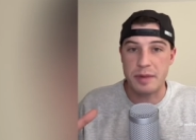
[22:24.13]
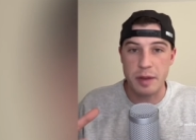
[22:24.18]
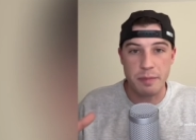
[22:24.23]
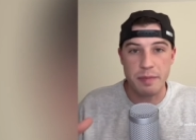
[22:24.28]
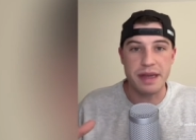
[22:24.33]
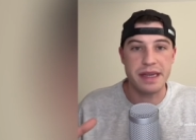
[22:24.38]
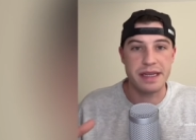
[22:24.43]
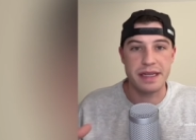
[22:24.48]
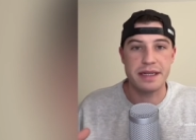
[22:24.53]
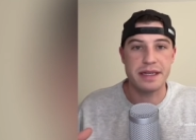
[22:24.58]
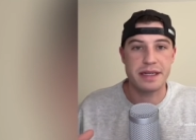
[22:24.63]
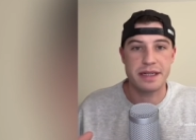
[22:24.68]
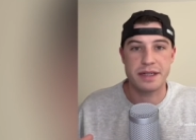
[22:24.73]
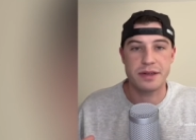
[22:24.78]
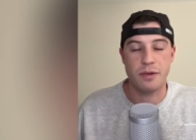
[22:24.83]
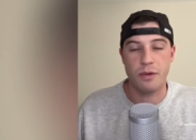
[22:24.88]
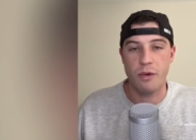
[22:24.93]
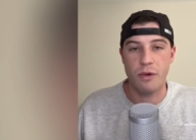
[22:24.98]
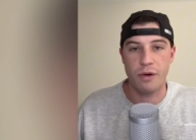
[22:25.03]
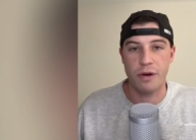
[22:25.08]
the peace
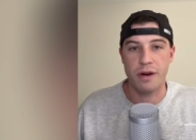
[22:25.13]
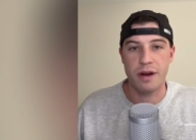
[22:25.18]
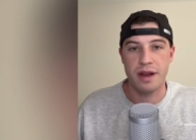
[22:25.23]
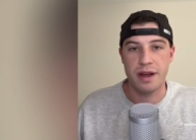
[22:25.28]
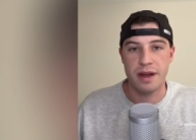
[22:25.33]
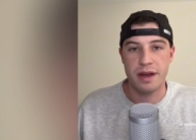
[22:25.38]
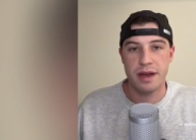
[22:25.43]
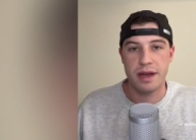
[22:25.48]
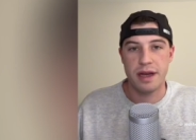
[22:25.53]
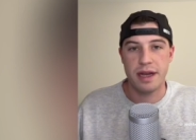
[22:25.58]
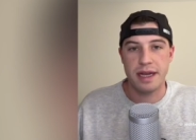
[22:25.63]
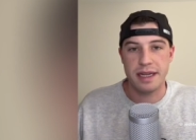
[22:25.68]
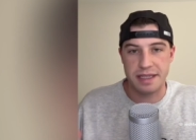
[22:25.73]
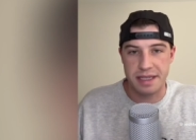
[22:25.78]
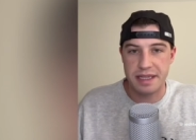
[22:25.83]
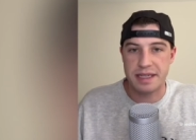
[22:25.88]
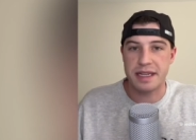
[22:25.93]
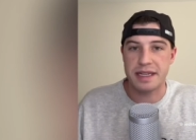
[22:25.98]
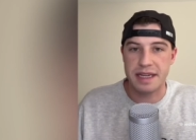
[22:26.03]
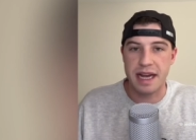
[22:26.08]
or is
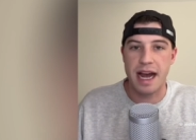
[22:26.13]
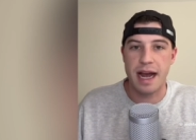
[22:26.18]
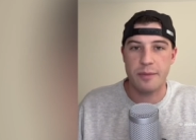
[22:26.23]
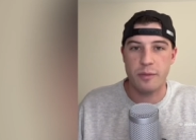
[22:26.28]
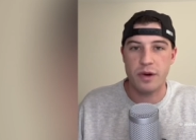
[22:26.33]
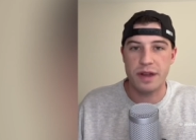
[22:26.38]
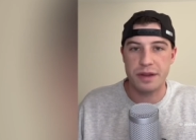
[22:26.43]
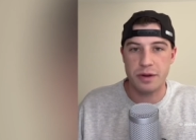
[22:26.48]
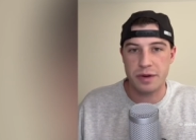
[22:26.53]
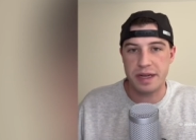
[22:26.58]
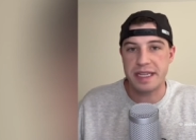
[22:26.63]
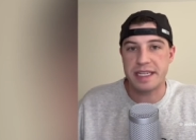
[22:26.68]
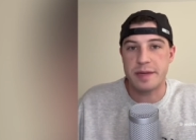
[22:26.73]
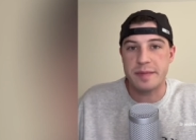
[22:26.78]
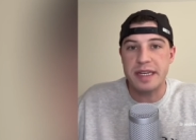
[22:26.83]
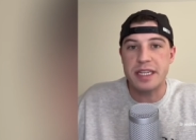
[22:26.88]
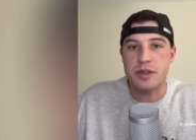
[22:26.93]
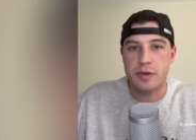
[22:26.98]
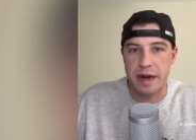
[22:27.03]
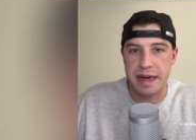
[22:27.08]
this a time when there needs to
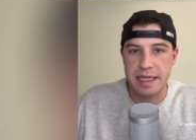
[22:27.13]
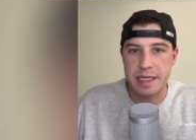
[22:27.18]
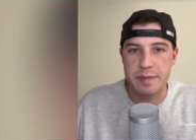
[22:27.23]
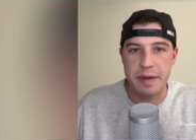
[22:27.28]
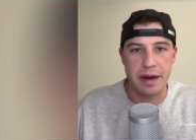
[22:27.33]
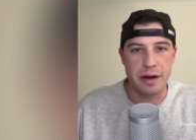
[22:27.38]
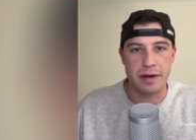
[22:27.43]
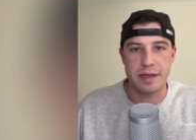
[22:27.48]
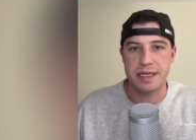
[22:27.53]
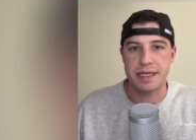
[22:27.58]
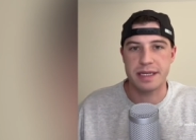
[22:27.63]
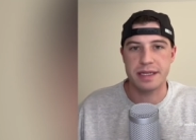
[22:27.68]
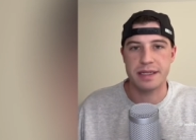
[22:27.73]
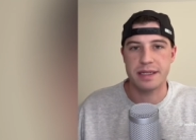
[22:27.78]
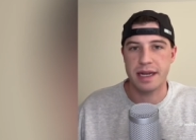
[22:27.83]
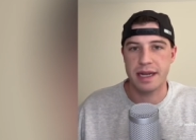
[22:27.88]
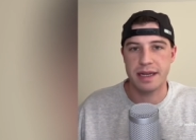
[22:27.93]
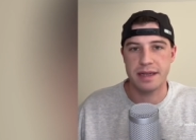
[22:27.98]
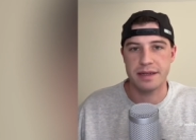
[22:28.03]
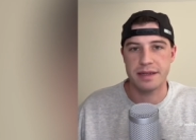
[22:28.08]
be
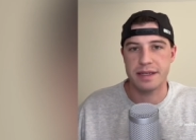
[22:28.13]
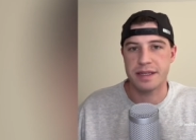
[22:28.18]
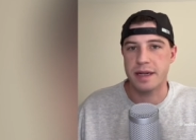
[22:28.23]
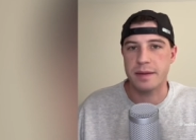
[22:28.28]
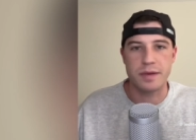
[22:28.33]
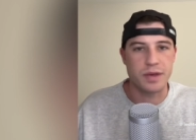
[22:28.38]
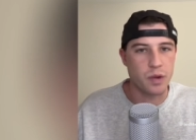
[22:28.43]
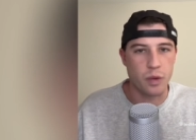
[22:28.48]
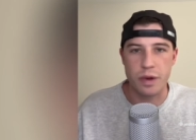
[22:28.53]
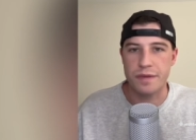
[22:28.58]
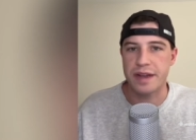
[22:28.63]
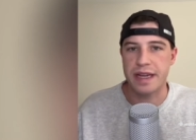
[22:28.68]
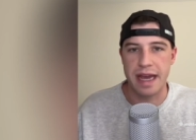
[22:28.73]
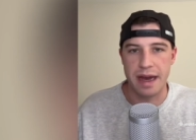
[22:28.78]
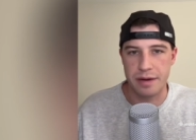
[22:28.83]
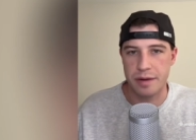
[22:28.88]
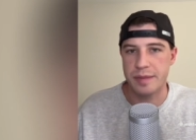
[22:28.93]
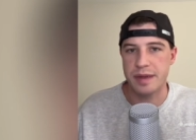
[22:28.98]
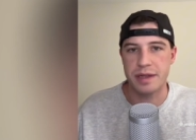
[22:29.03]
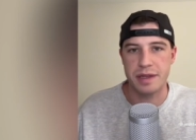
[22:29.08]
transparency and some sort of
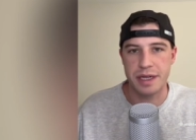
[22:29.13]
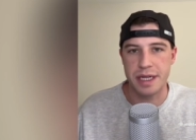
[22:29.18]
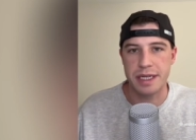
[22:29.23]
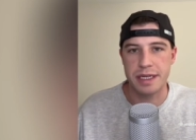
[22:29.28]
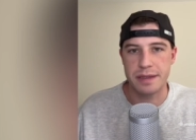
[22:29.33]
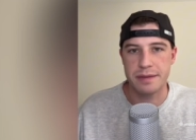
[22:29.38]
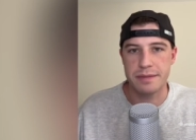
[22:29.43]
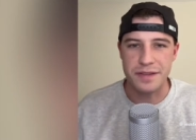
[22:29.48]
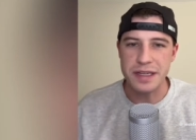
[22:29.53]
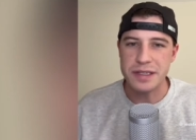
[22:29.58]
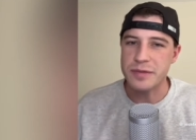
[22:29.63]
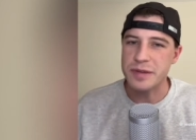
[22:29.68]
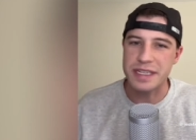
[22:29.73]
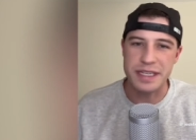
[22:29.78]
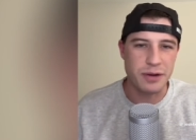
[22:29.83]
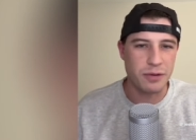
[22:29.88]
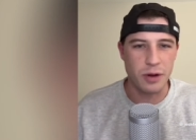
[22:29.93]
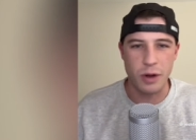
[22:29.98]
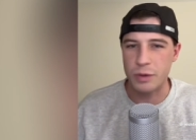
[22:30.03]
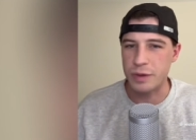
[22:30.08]
accountability? This was
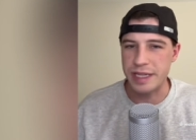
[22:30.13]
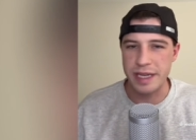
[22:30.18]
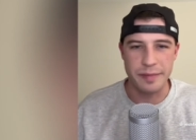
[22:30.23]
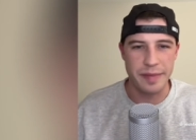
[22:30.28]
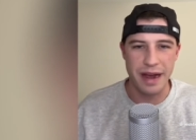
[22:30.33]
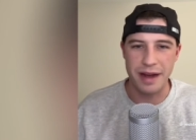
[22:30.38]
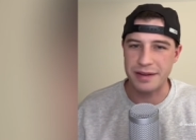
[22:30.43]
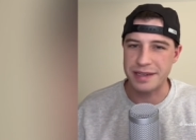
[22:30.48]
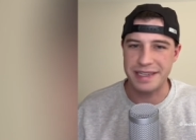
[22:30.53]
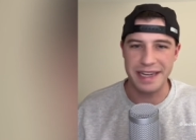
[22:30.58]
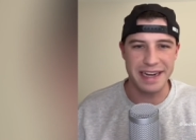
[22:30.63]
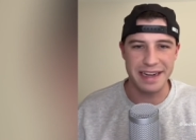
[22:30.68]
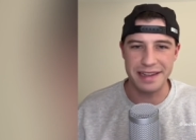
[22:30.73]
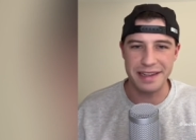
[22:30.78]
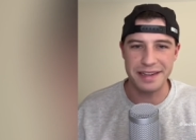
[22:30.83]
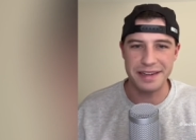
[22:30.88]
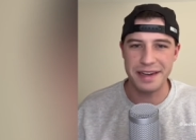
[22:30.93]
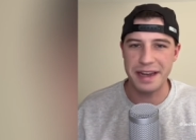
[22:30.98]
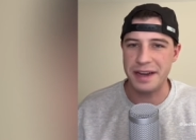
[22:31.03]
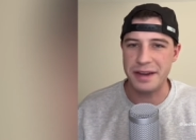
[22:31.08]
still only about
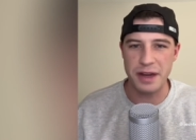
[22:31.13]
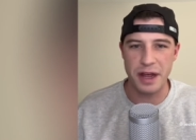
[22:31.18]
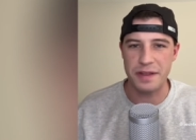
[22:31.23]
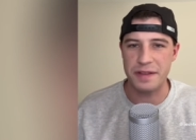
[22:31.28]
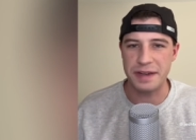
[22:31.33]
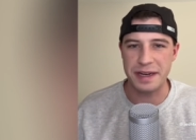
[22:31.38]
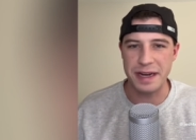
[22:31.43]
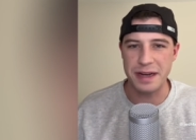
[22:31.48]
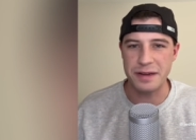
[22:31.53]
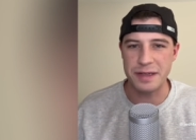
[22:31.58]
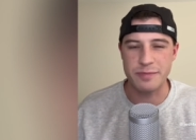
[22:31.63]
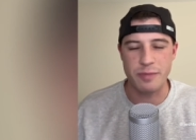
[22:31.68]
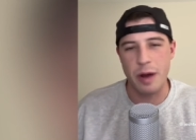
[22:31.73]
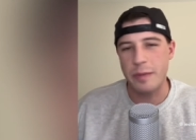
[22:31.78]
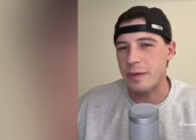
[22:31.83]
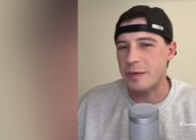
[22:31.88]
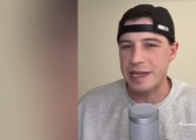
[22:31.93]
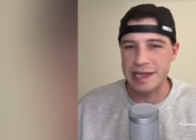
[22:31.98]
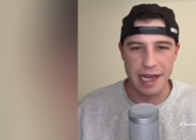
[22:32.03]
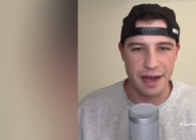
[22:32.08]
Taylan and nothing else.
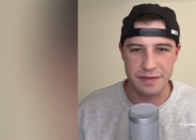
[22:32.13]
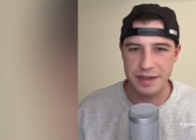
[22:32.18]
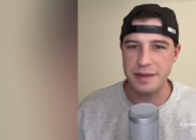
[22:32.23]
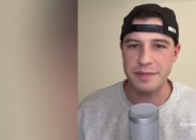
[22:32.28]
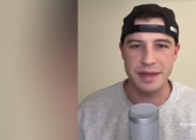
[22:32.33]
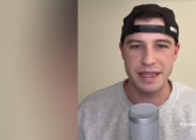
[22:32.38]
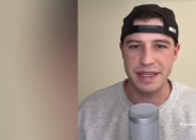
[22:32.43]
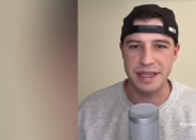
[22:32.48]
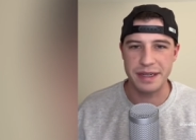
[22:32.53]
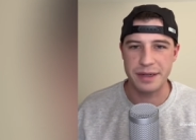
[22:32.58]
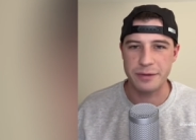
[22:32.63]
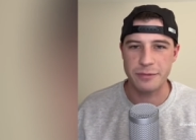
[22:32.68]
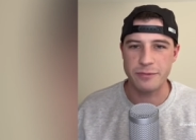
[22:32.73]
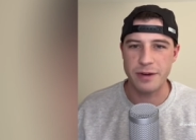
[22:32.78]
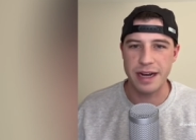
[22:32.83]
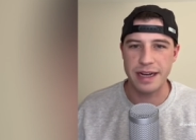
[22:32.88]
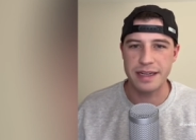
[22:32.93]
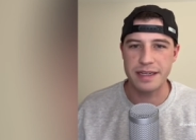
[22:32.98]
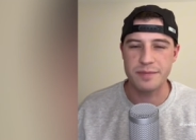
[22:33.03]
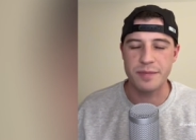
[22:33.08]
Probably would have left it be,
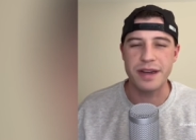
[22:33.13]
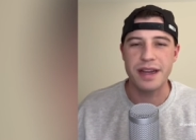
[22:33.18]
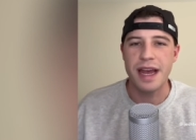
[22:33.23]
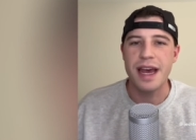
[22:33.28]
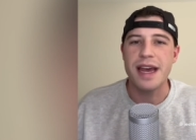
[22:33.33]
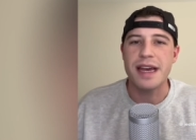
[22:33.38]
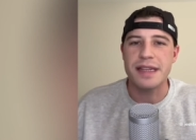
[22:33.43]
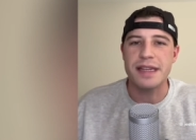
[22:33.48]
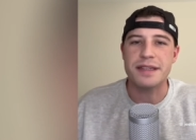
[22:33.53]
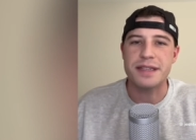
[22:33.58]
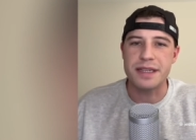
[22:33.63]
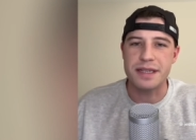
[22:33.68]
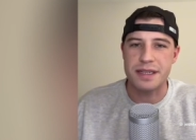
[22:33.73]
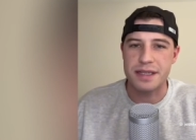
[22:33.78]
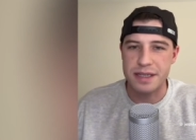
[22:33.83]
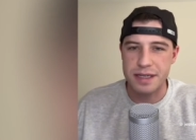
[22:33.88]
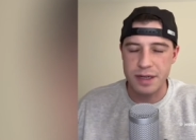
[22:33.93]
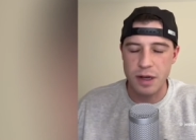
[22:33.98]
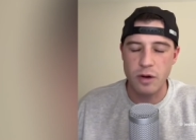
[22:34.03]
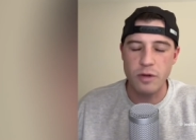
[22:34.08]
right? But this has
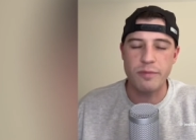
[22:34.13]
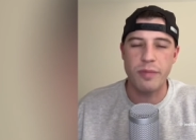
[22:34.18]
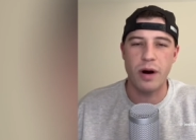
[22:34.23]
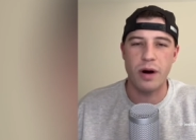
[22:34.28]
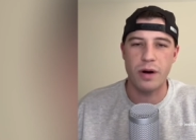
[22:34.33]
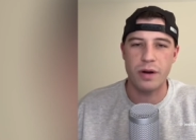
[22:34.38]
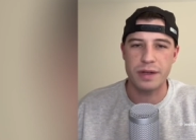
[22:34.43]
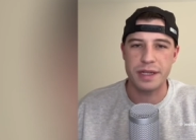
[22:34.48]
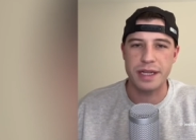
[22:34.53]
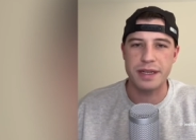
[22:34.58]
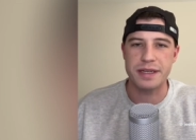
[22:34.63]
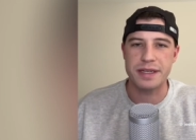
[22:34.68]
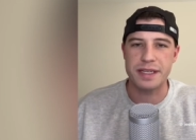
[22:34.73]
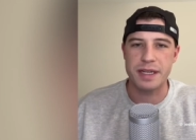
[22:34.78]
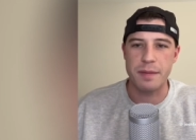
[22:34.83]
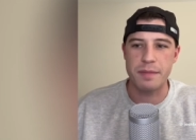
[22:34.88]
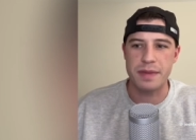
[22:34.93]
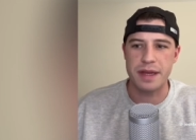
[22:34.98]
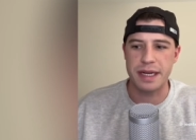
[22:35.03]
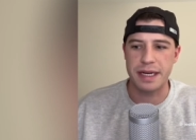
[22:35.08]
snowballed into
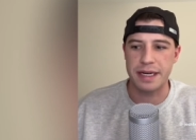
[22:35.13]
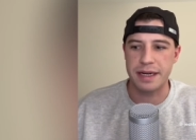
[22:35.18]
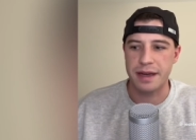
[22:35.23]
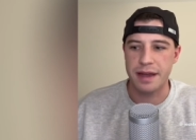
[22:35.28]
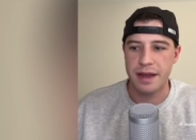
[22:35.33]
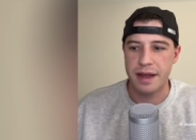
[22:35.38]
something